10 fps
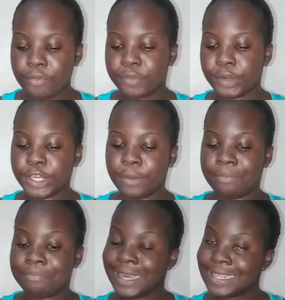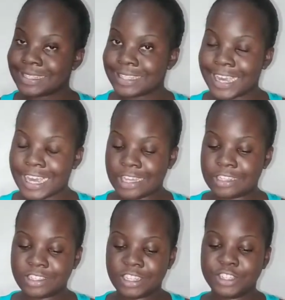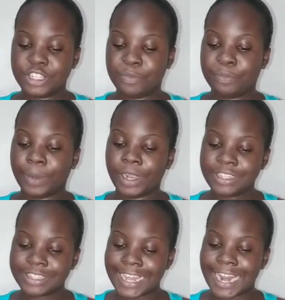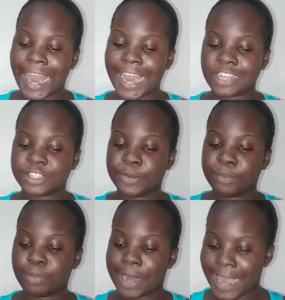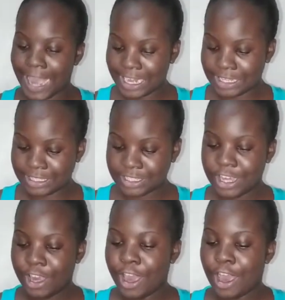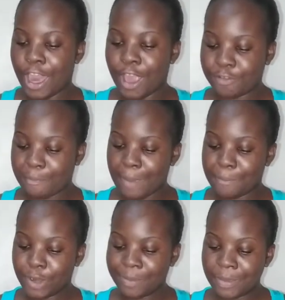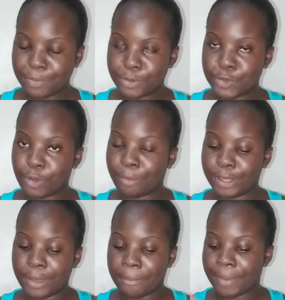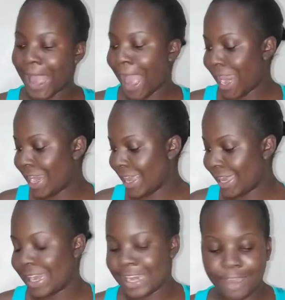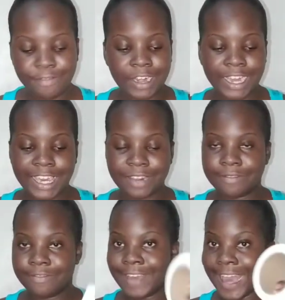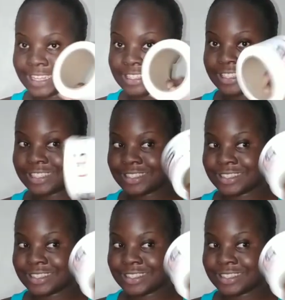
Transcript: for your business to personalize your brand, I've met more people know about your brand, they can definitely invest